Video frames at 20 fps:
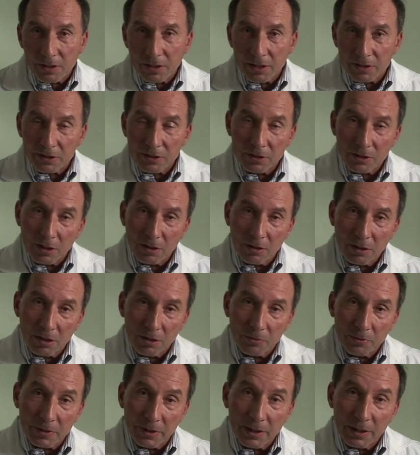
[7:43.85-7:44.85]
as there
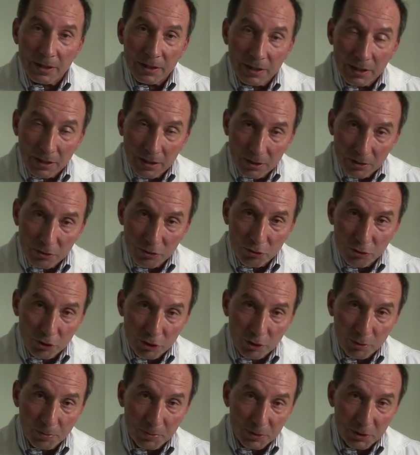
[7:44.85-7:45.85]
are with any
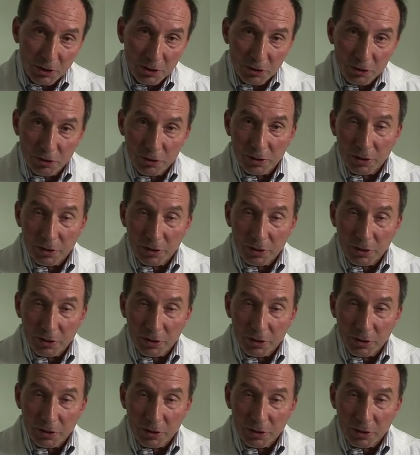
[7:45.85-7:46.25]
surgical procedure,